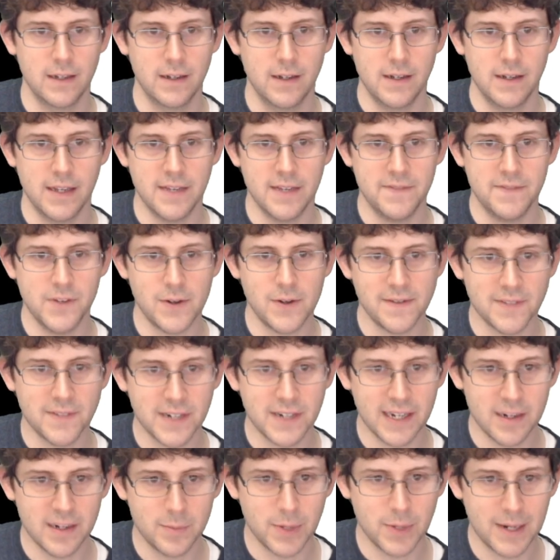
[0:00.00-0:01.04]
If you ever
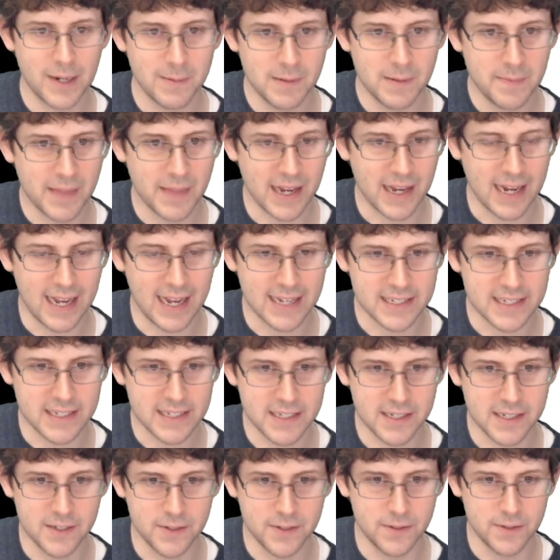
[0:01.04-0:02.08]
get a problem that
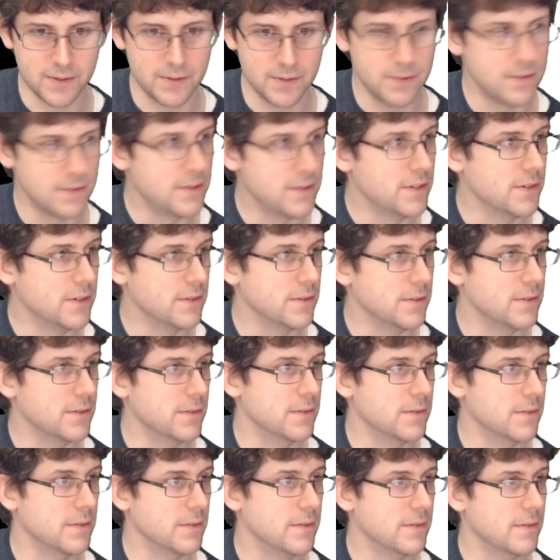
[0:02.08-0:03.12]
asks you
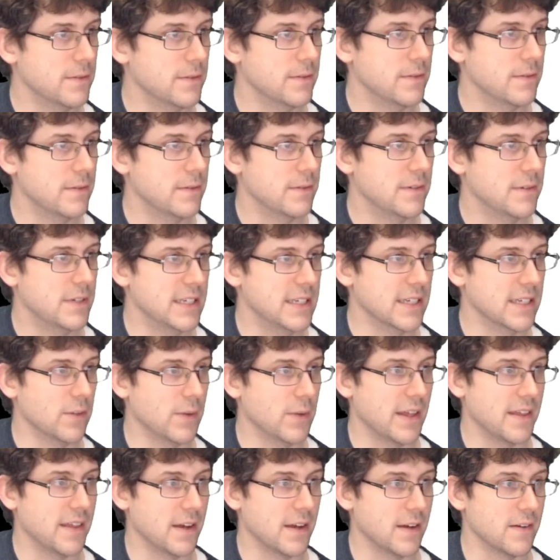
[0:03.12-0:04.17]
to deal
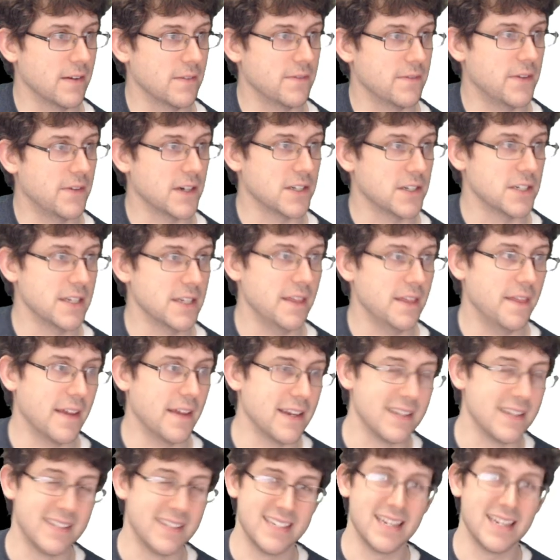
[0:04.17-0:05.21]
with a function
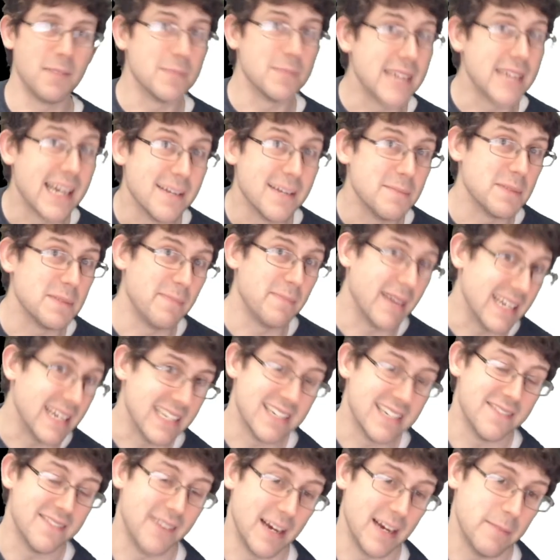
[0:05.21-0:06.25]
that sometimes might
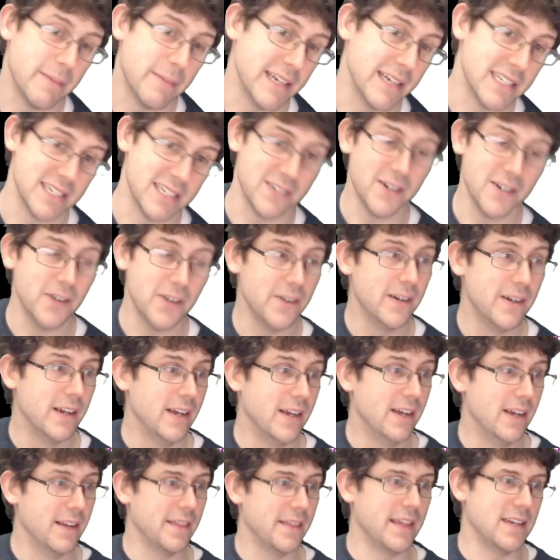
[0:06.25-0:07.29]
divide by 0,
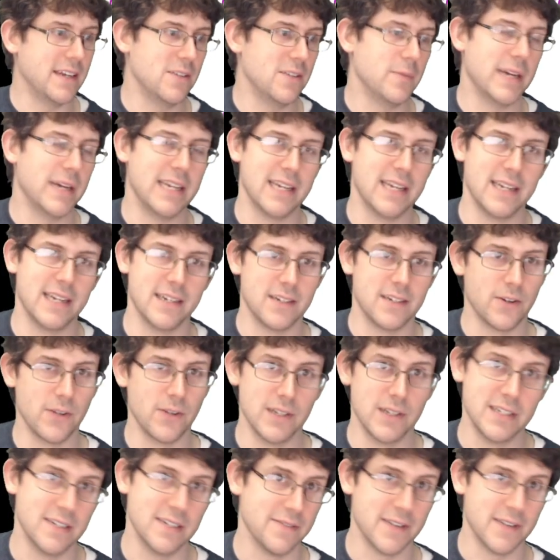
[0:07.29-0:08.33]
then you might get a
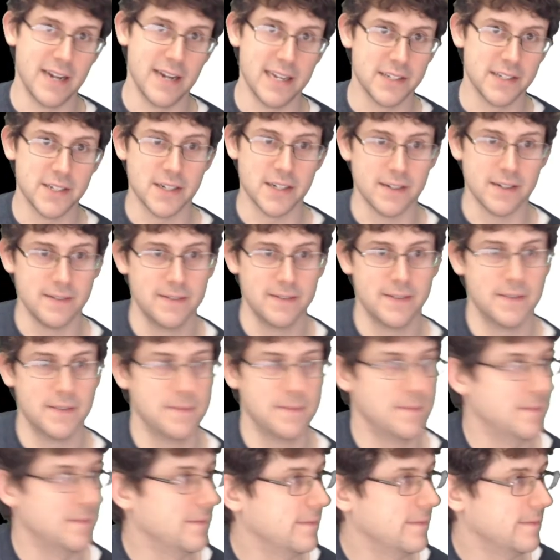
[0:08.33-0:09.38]
totally different answer.
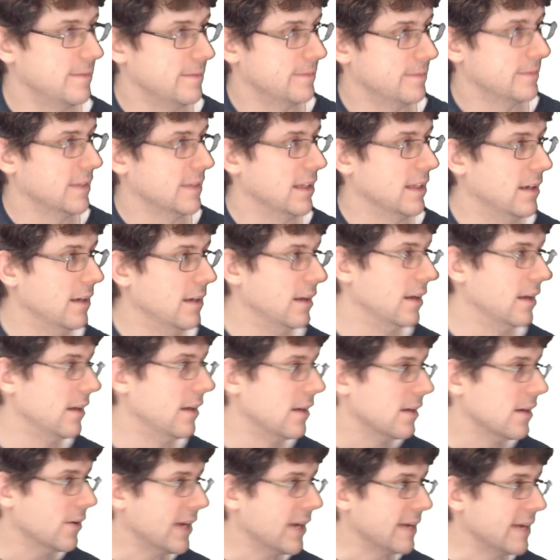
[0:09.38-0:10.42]

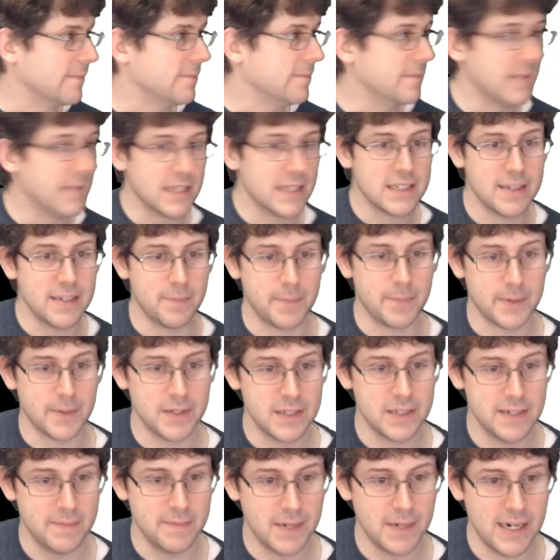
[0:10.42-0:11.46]
Okay, next up
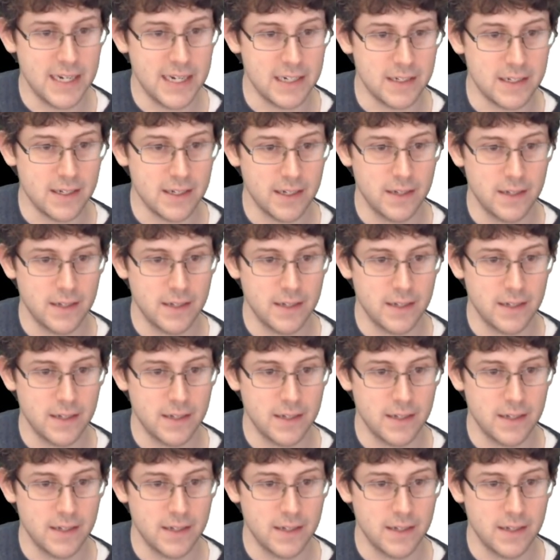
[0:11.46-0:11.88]
is number 8.